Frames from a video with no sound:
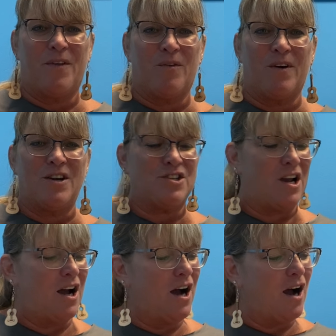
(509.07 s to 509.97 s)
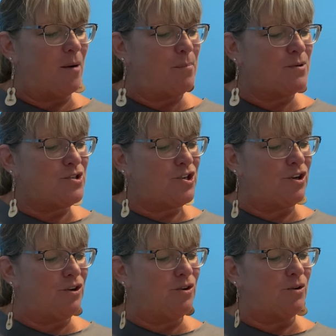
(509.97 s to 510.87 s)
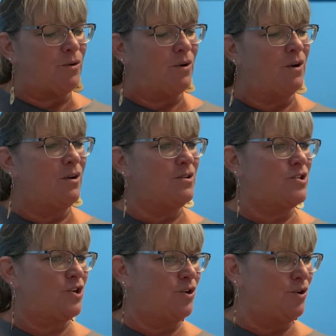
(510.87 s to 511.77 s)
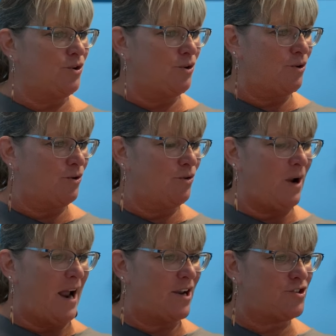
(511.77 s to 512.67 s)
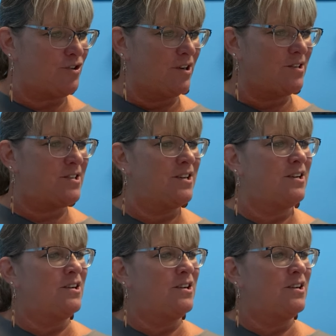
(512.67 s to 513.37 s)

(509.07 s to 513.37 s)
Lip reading: Then reach up. 2, 2, asterisk.